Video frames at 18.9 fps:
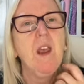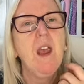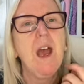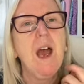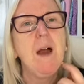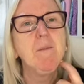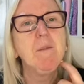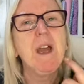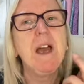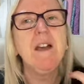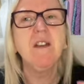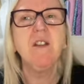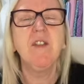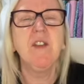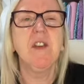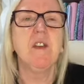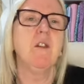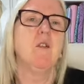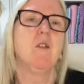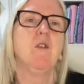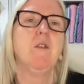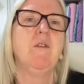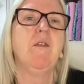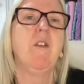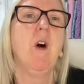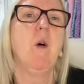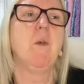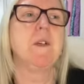I'm kind of thinking going
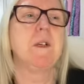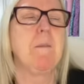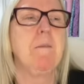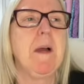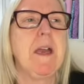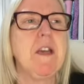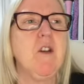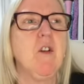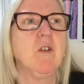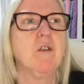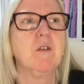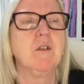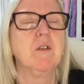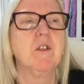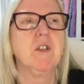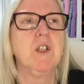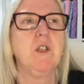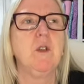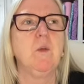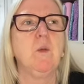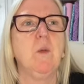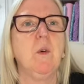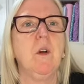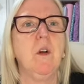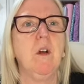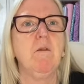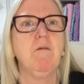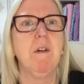forward, I might not do
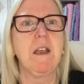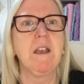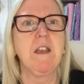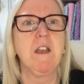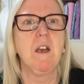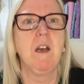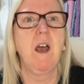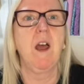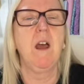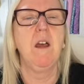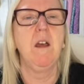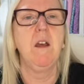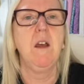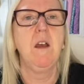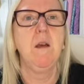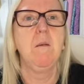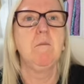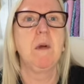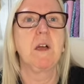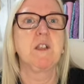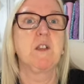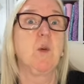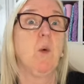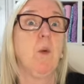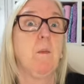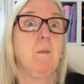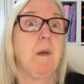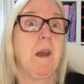a regular my
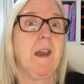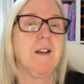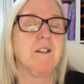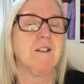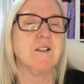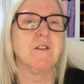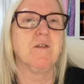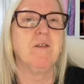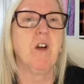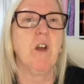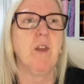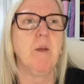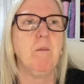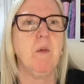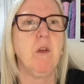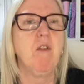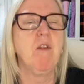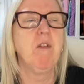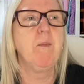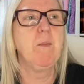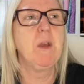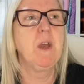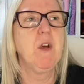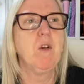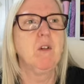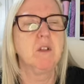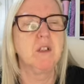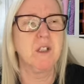sewing plans for the month
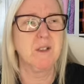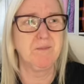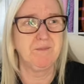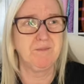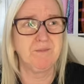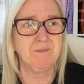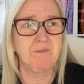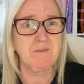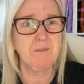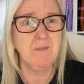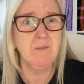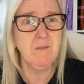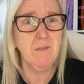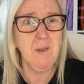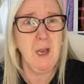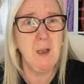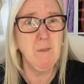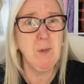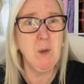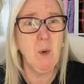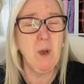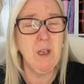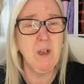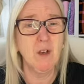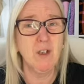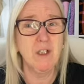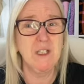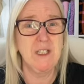because, I'll be quite
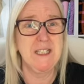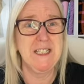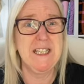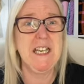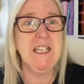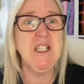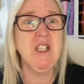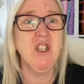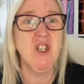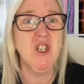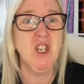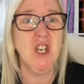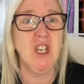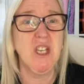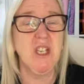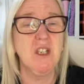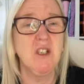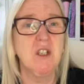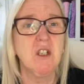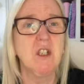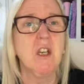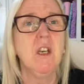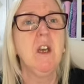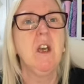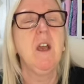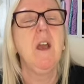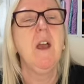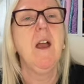honest, they tend to change.
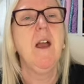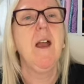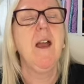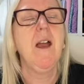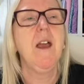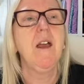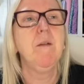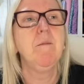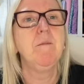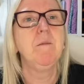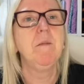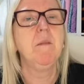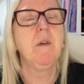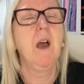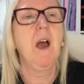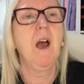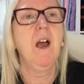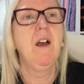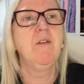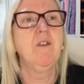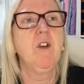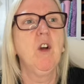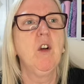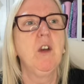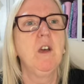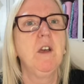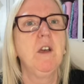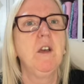I have
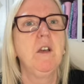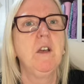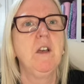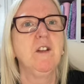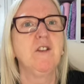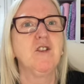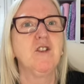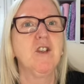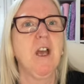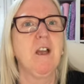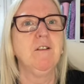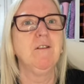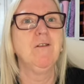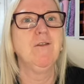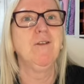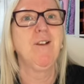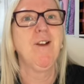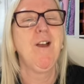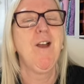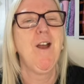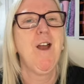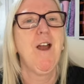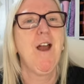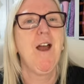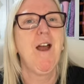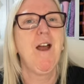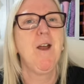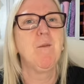got a little shelf
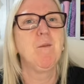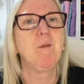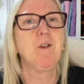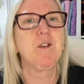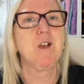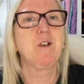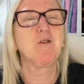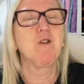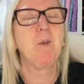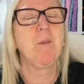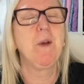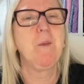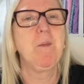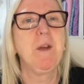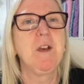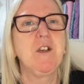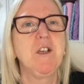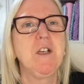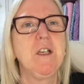which I'll drop in a picture